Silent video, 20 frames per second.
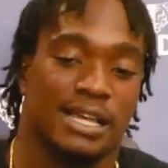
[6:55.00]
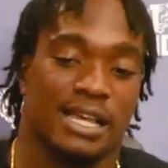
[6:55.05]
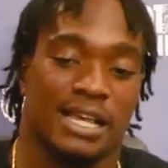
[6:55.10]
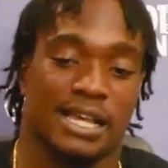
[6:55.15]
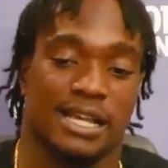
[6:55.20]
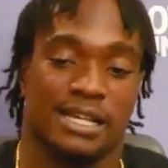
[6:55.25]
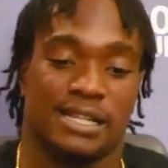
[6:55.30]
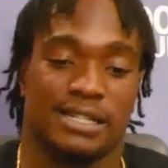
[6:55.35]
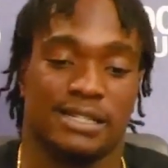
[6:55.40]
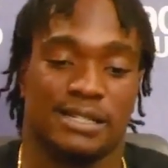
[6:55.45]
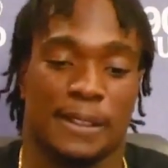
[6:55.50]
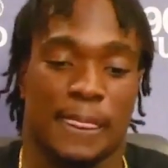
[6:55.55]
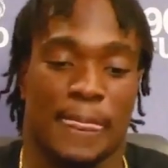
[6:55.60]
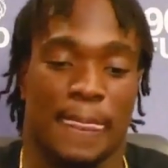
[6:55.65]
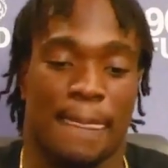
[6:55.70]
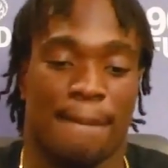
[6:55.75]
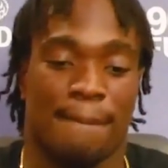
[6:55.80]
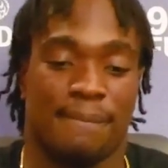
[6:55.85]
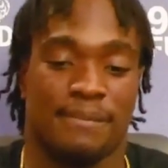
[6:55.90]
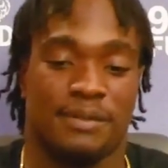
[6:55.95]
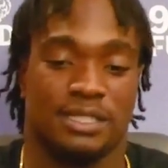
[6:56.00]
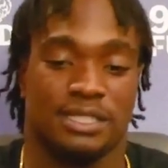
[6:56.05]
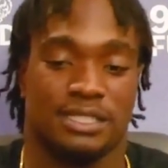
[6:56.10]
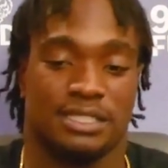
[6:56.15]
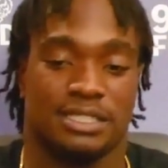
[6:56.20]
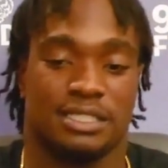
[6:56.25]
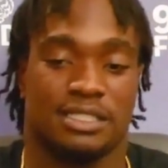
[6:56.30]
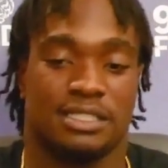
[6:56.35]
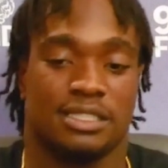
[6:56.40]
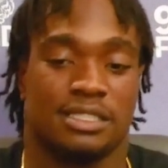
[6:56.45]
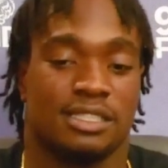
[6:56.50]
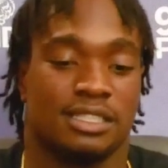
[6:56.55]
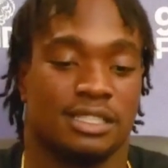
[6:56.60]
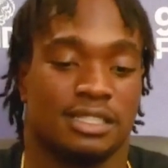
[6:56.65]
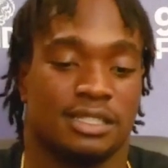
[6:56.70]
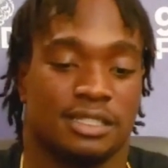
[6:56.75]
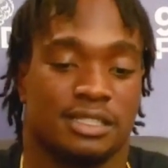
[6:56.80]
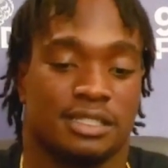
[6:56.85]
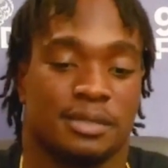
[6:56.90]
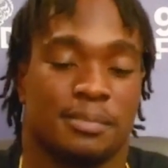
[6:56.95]
and just
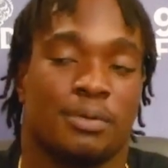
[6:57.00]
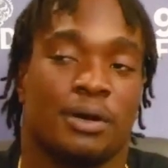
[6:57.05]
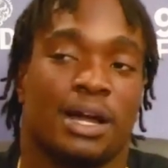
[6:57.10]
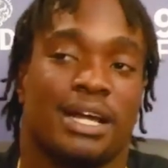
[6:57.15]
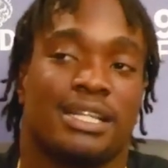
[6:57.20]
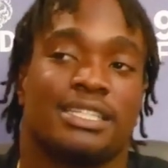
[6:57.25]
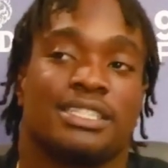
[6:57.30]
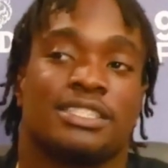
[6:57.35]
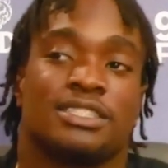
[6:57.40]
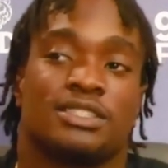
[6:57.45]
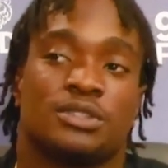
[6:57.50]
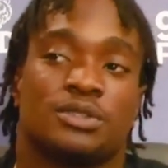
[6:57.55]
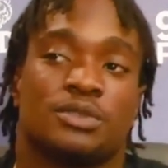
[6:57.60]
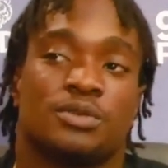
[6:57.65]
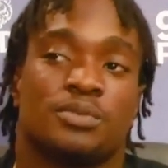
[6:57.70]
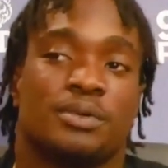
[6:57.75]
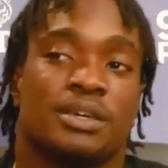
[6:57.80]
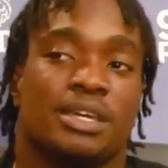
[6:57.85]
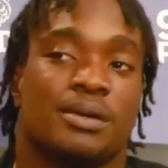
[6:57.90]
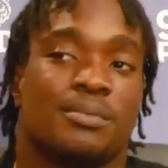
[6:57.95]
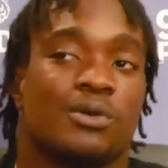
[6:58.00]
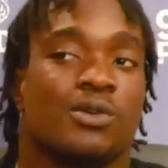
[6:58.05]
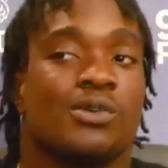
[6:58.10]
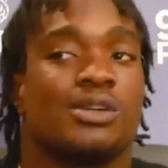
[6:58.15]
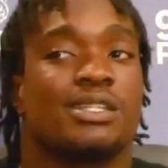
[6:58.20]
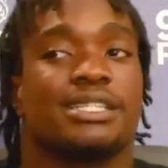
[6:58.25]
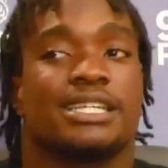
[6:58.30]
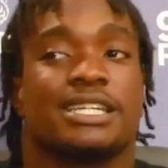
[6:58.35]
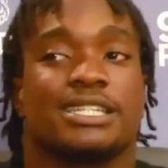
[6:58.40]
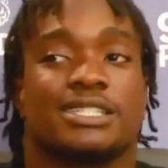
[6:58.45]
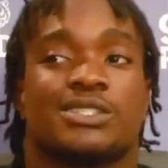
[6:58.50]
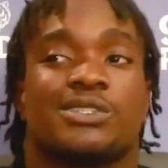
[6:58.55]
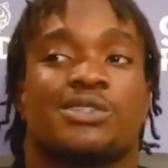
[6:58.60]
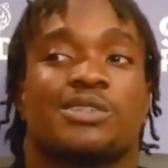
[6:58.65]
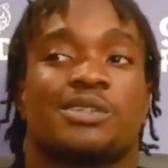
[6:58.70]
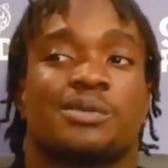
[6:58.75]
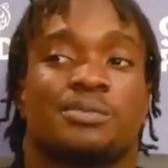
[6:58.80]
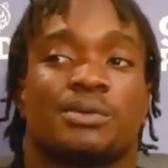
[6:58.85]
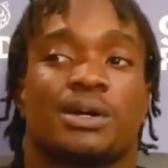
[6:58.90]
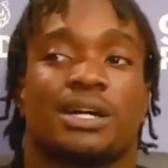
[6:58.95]
the practice too, being more
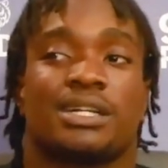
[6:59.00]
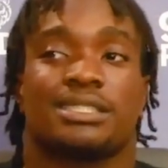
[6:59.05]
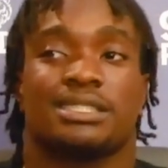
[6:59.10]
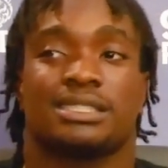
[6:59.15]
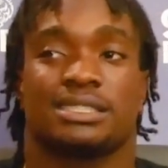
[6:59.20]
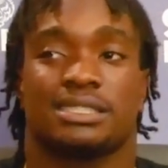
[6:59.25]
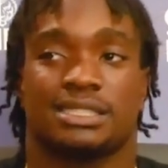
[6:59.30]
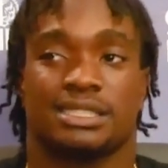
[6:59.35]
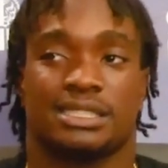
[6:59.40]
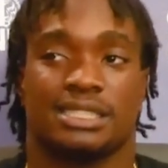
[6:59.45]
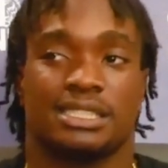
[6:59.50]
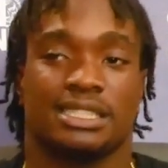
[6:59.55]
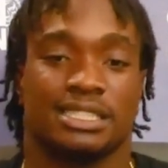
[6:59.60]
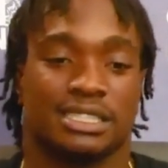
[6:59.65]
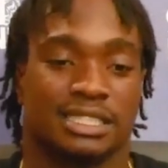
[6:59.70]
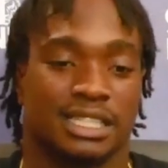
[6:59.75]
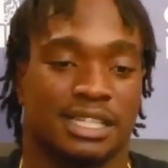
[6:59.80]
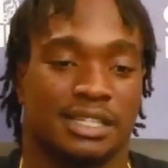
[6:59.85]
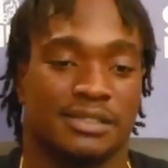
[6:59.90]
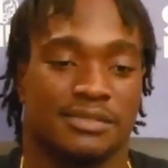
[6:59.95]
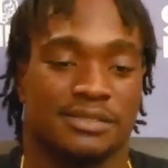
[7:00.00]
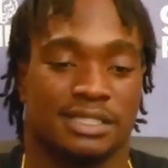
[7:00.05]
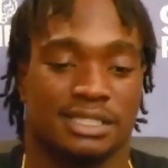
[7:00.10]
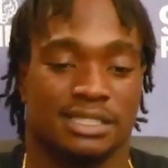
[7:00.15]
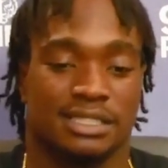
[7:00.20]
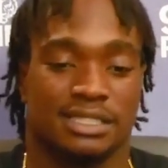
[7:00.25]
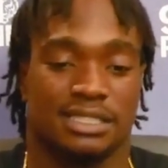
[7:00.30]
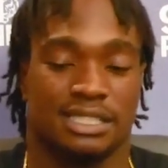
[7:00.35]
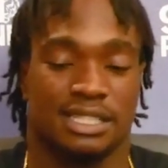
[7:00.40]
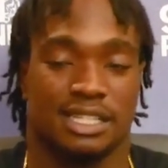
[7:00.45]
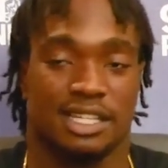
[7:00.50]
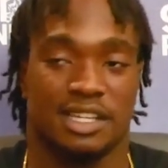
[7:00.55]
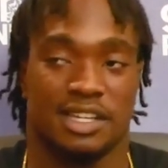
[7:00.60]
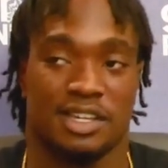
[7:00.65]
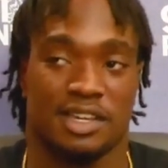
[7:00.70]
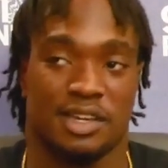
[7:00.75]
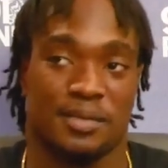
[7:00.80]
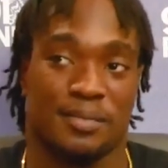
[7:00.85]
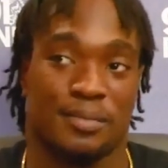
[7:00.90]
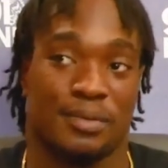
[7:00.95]
intentional in practice instead of just
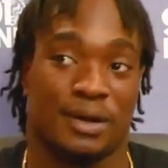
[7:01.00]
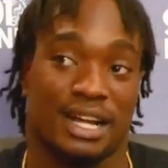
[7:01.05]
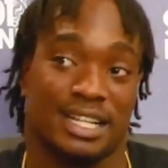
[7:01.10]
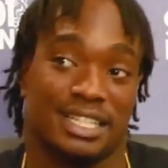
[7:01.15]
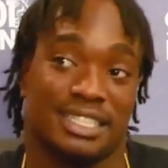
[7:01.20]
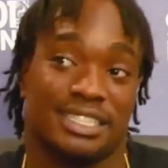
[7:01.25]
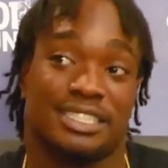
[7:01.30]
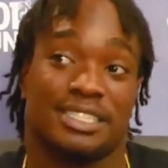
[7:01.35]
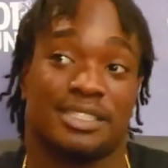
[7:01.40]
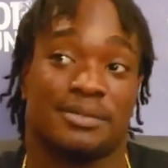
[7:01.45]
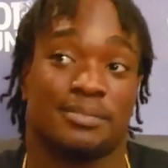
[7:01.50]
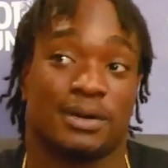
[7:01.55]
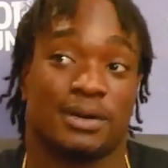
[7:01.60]
practicing to